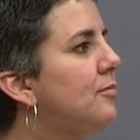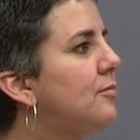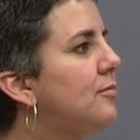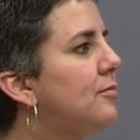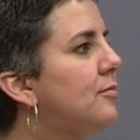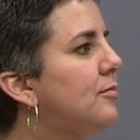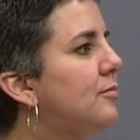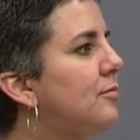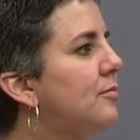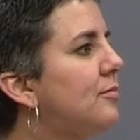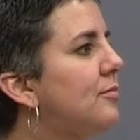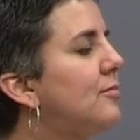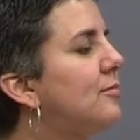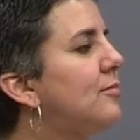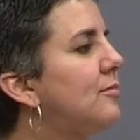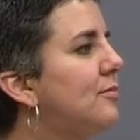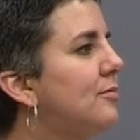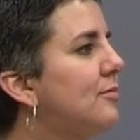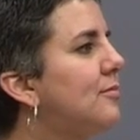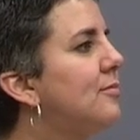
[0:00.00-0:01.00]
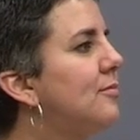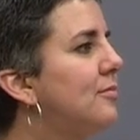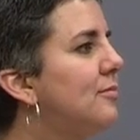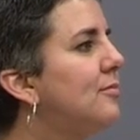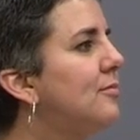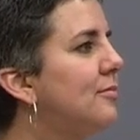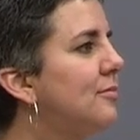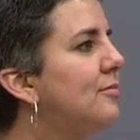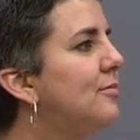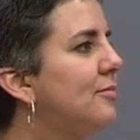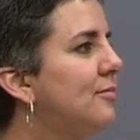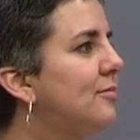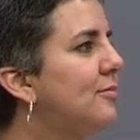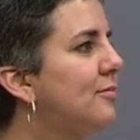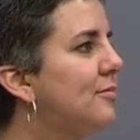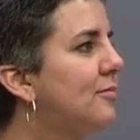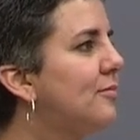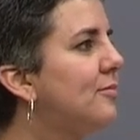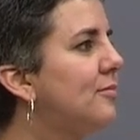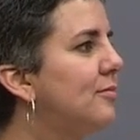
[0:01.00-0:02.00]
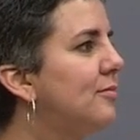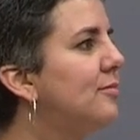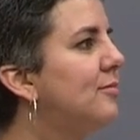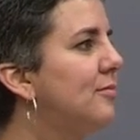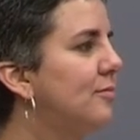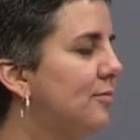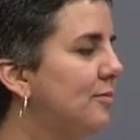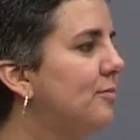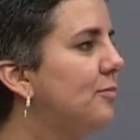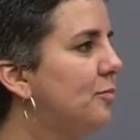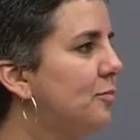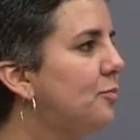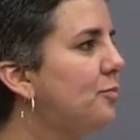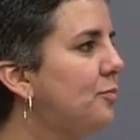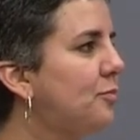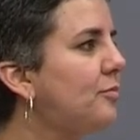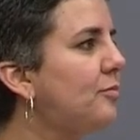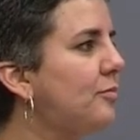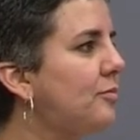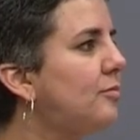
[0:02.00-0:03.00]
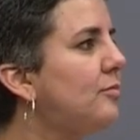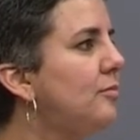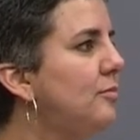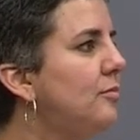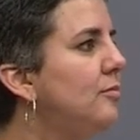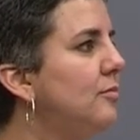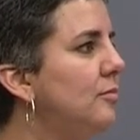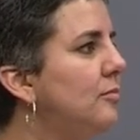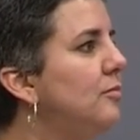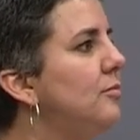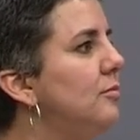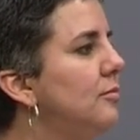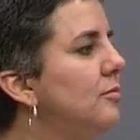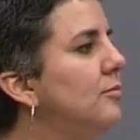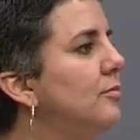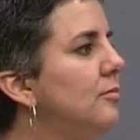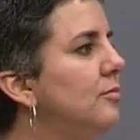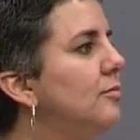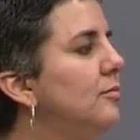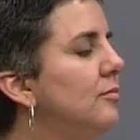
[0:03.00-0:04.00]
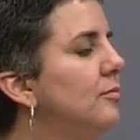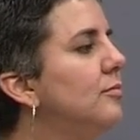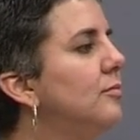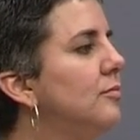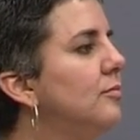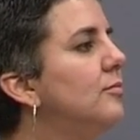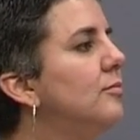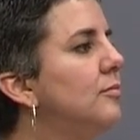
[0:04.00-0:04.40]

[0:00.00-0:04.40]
[no speech]